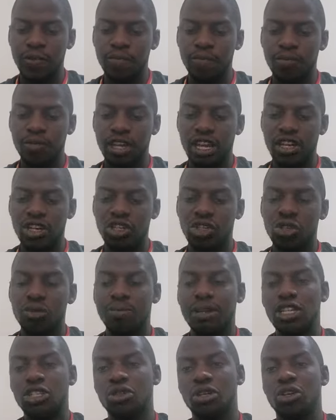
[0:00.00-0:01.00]
Then you should
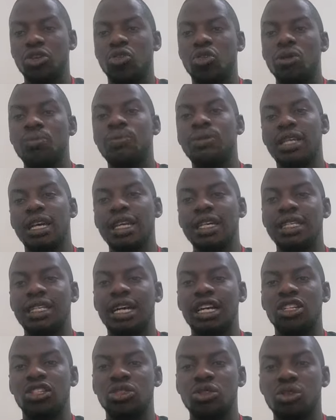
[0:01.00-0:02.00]
make sure your website
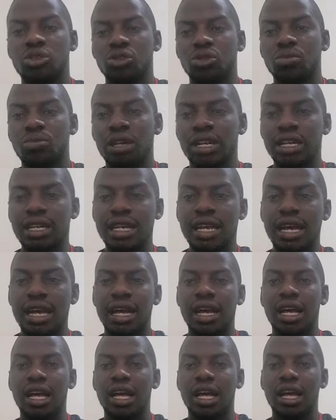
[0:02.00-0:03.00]
and social
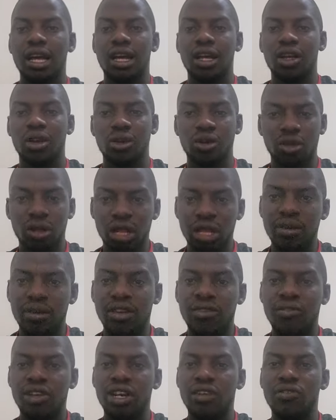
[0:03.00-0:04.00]
media,
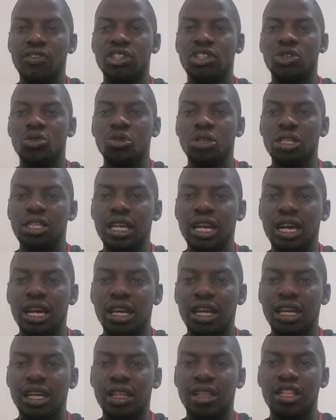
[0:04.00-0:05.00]
even if it's Twitter,
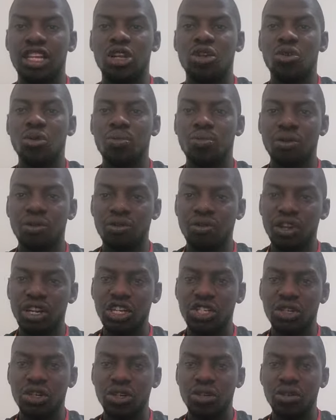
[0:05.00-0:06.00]
they look
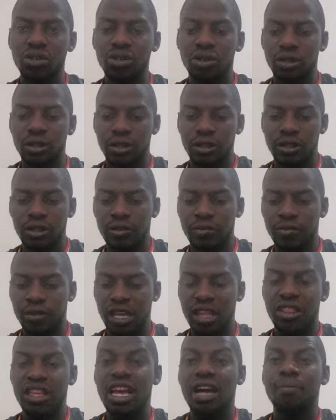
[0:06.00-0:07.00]
professional
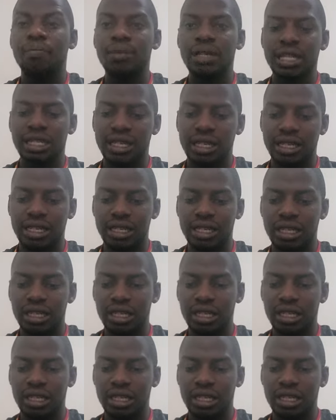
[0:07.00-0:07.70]
and they're updated.